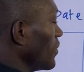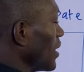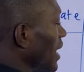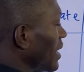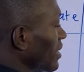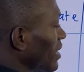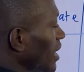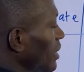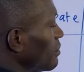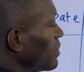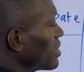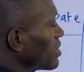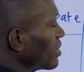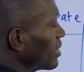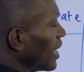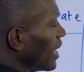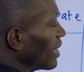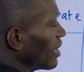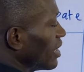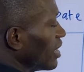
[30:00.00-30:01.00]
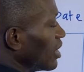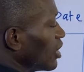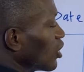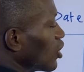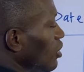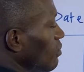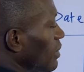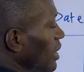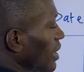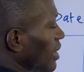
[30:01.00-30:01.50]
you are debiting an
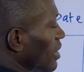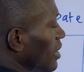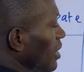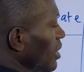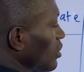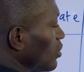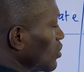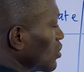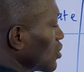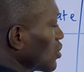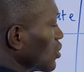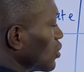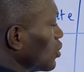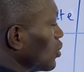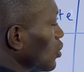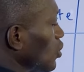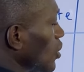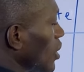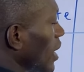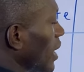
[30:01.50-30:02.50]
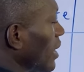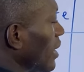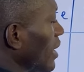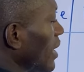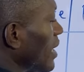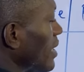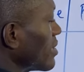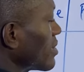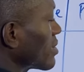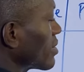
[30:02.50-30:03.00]
income account, you are
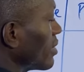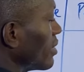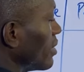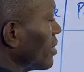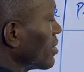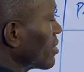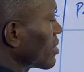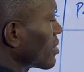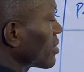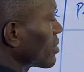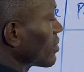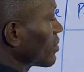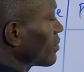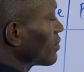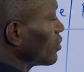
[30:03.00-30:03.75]
lessening it.